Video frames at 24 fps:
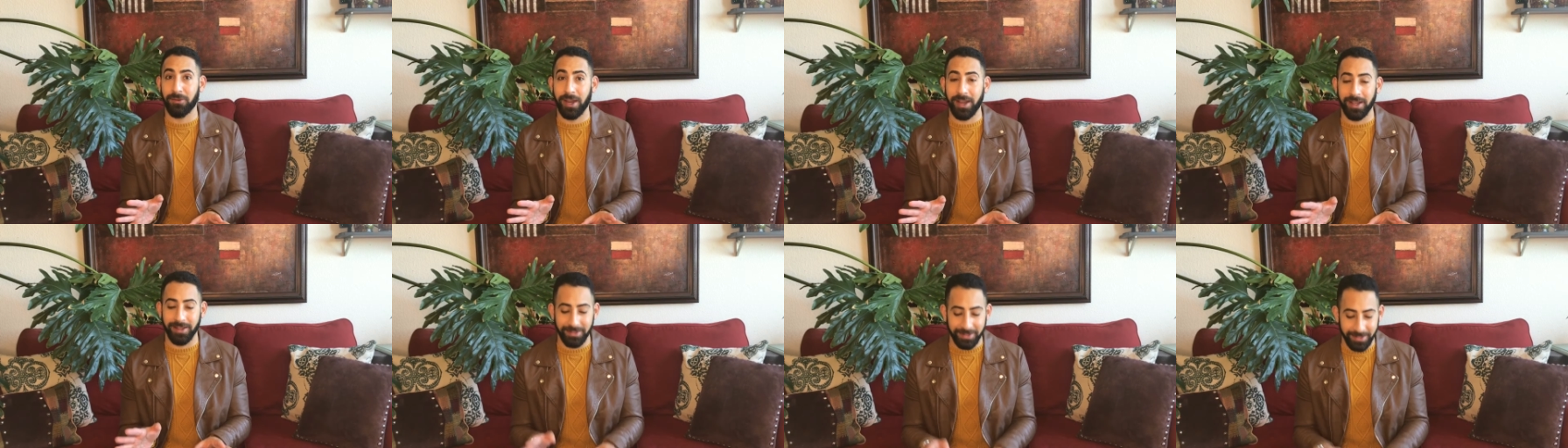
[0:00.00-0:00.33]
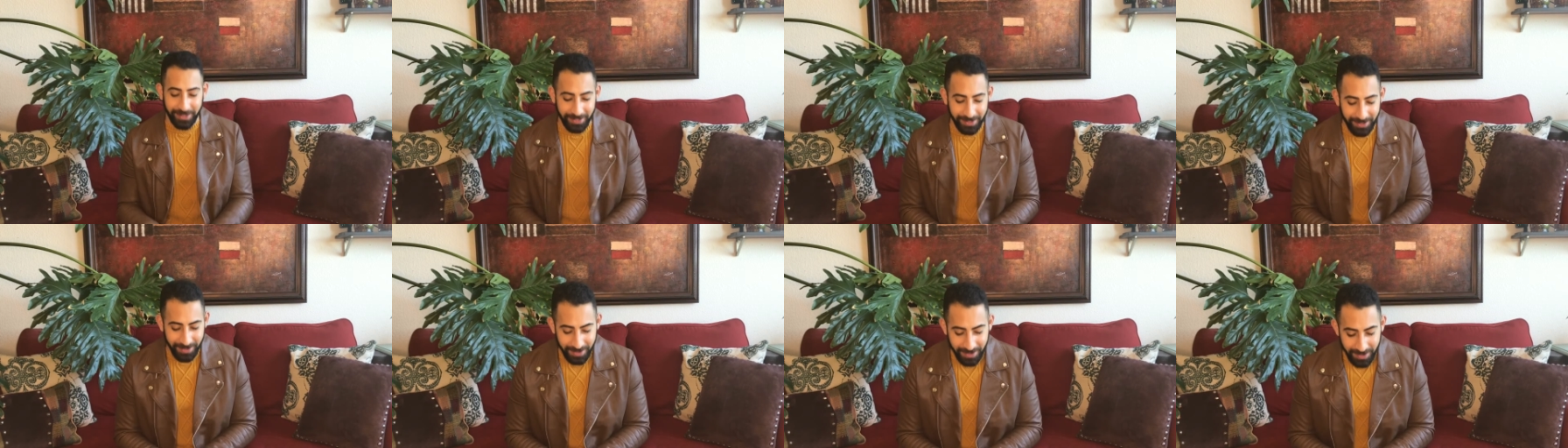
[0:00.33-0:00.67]

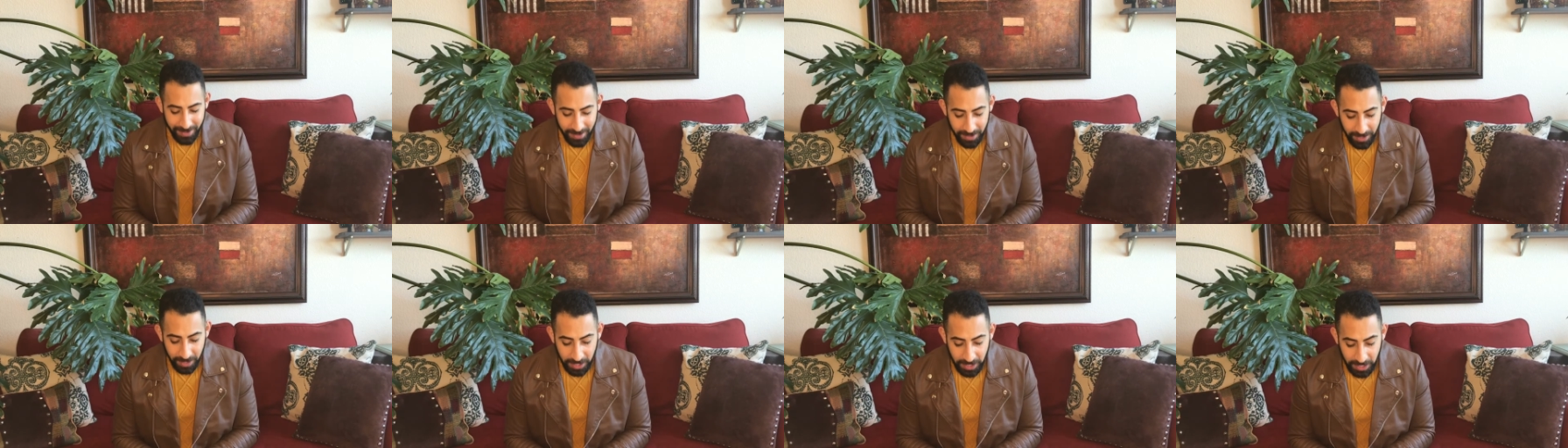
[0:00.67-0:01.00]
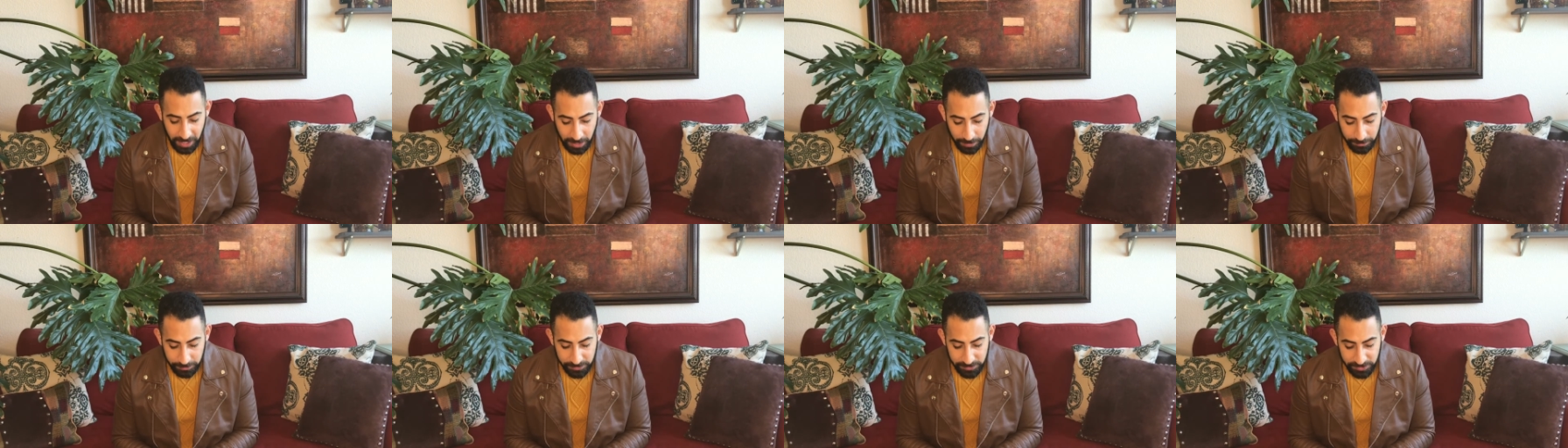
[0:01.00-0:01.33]
frankly.
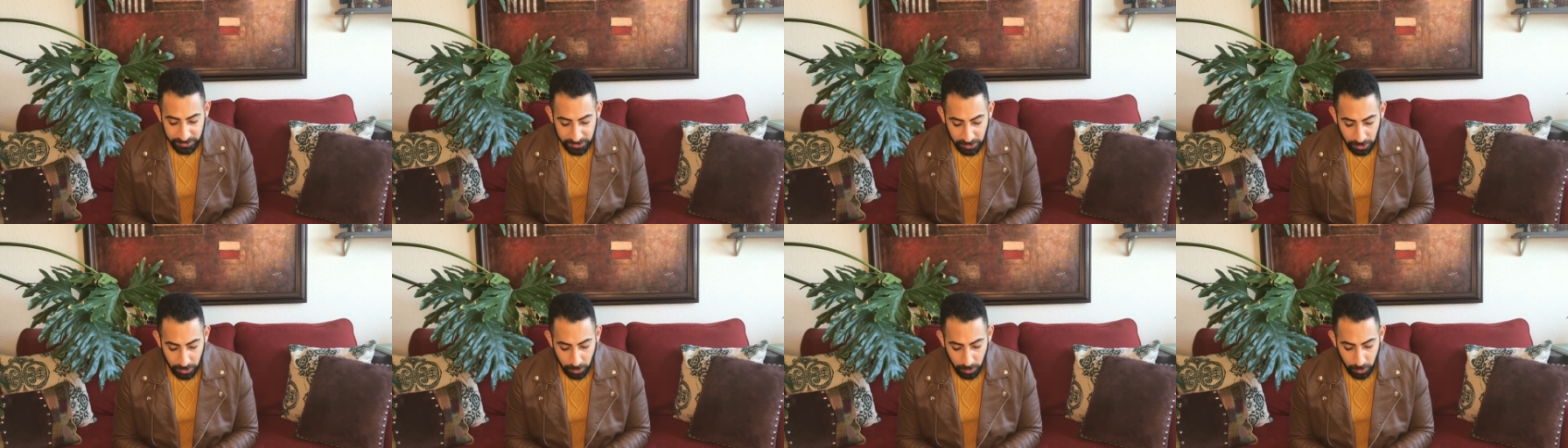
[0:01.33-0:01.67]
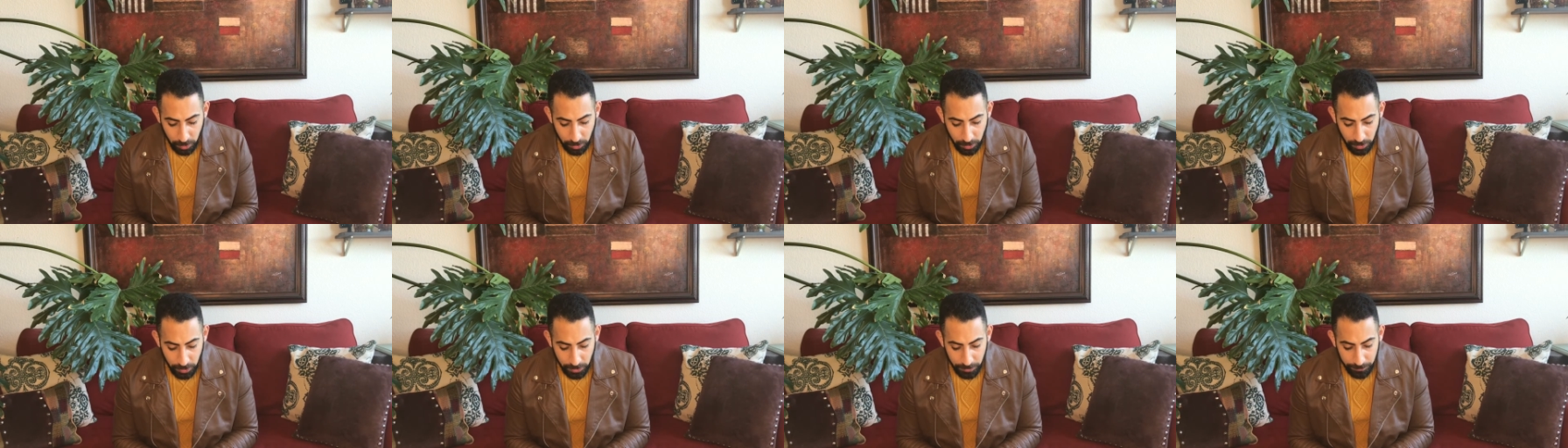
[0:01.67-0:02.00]
Um,
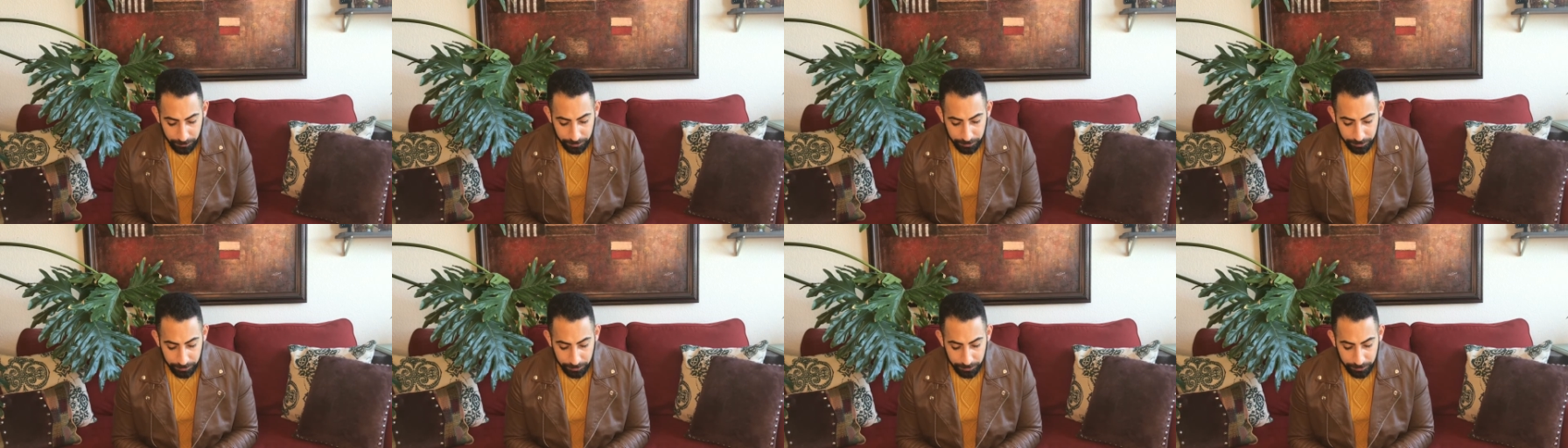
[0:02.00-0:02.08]
so